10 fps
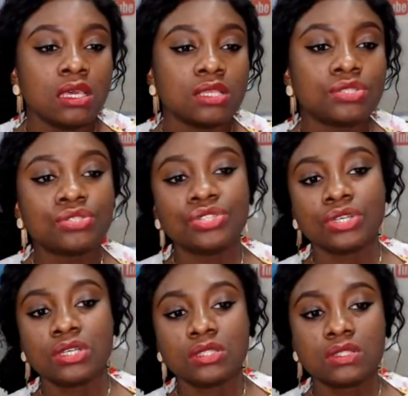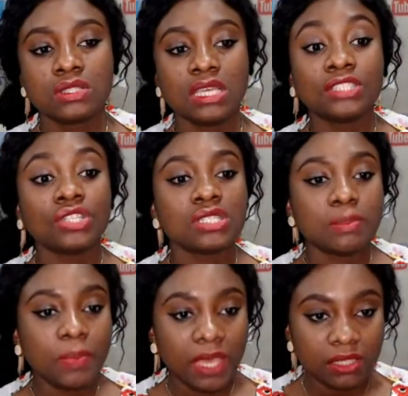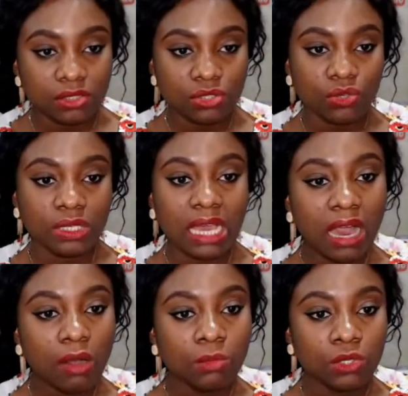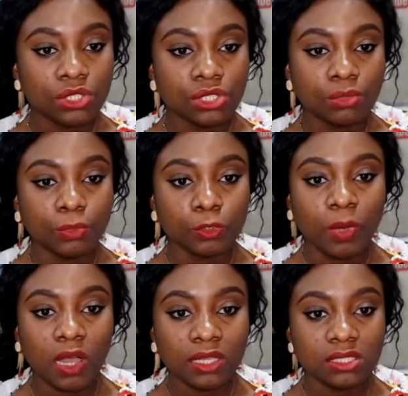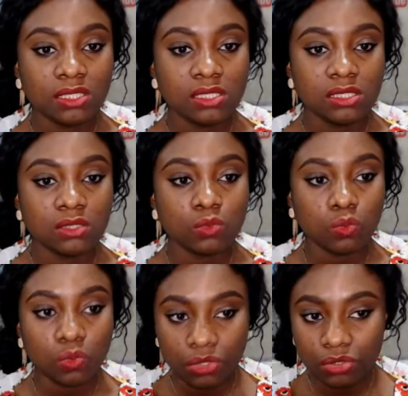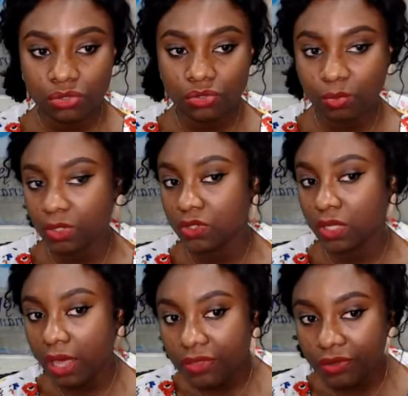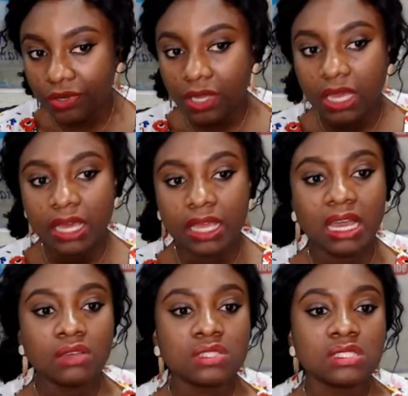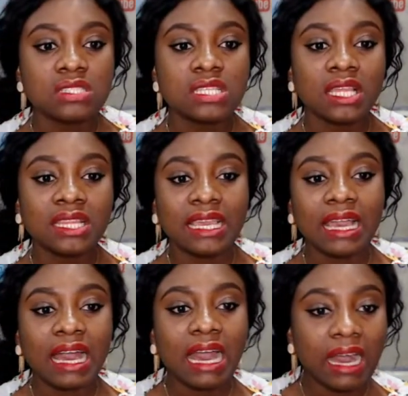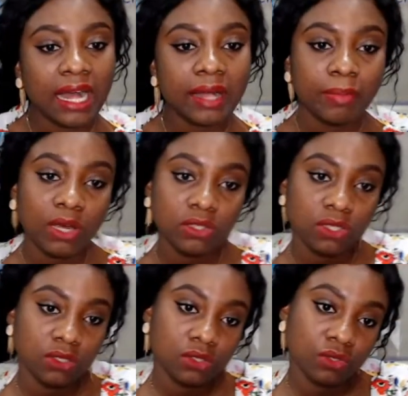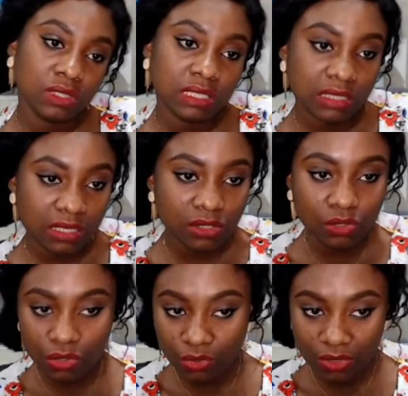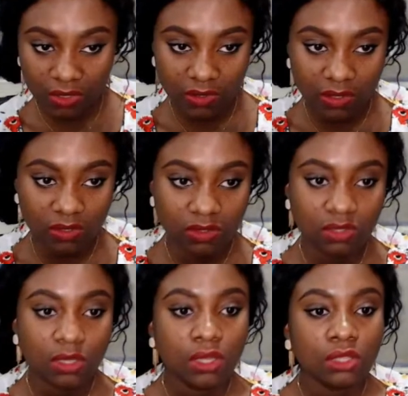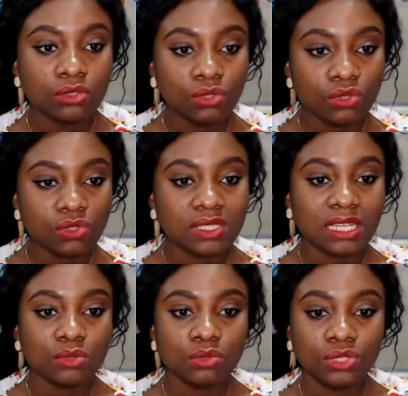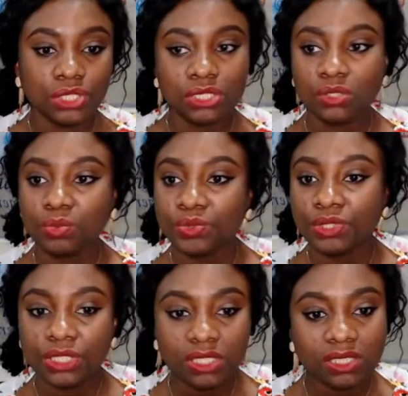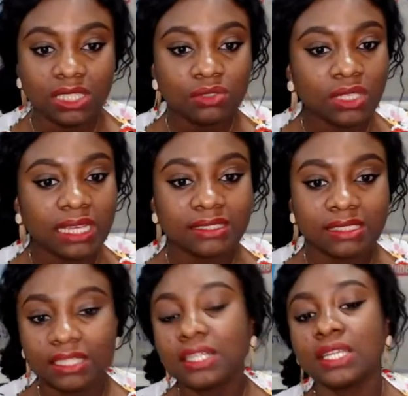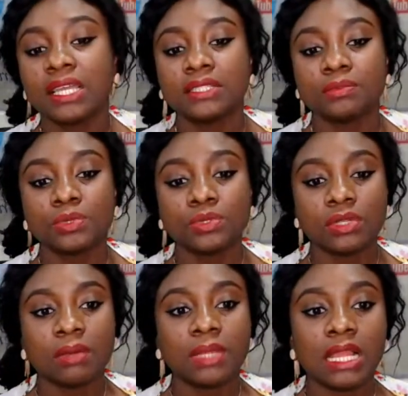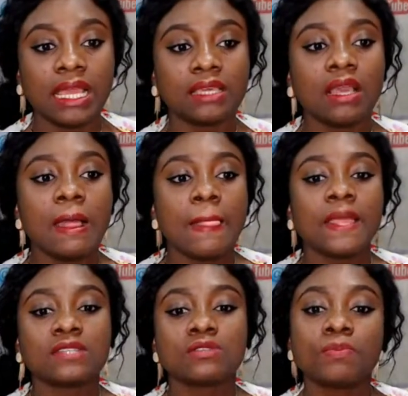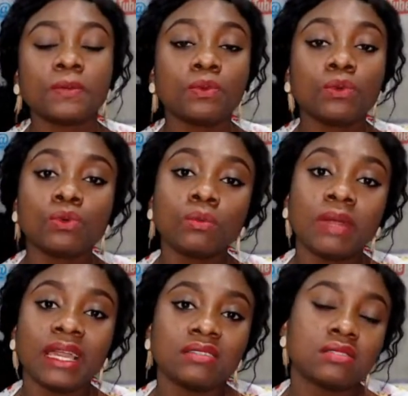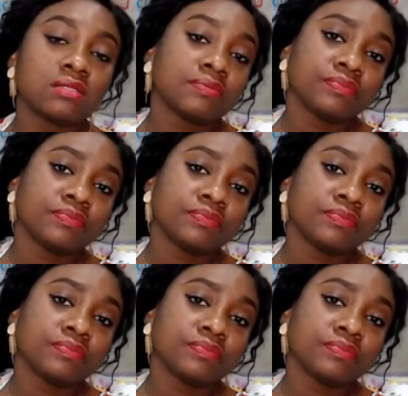it just depends on how much the both parties want to be together and how sincere they are about it. So distance or no distance, those that will cheat will cheat. That's what I said earlier in the program. Like, there are some people who might